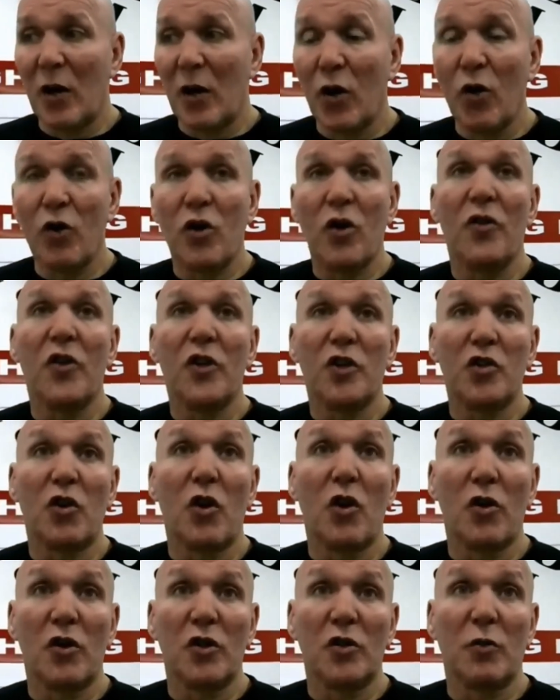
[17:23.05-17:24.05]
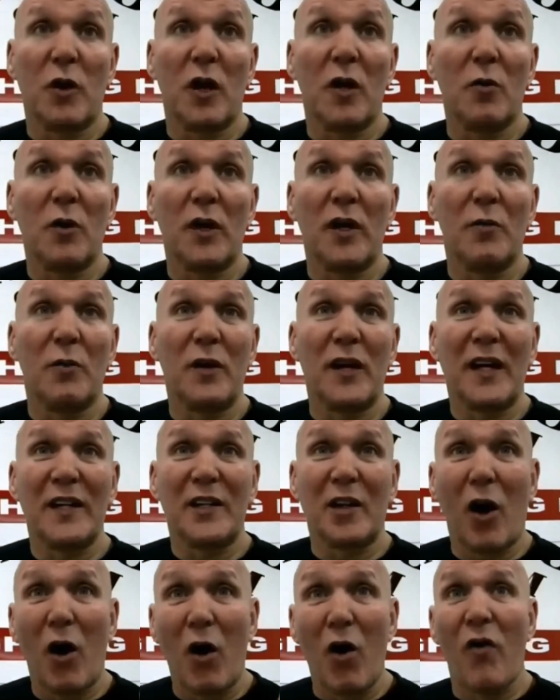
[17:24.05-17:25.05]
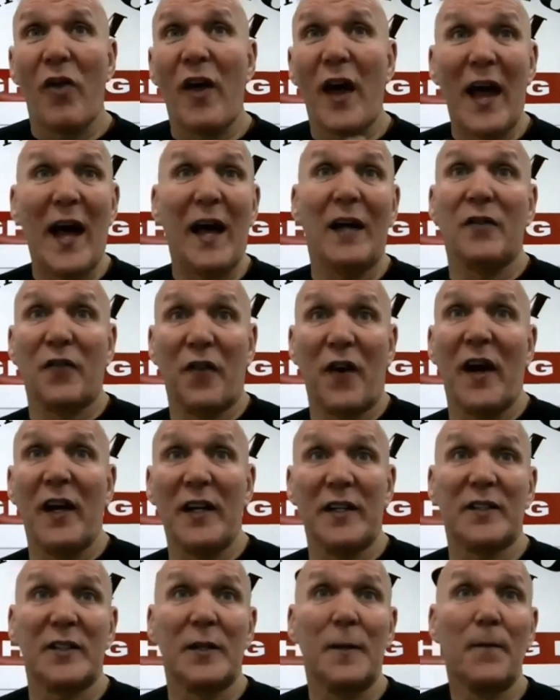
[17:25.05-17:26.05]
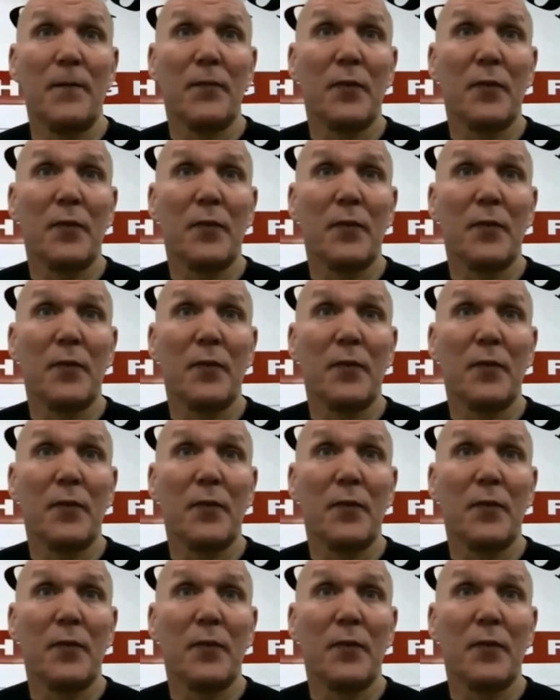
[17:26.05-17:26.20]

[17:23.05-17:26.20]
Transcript: Look at the draw as well, we had all the hard fights.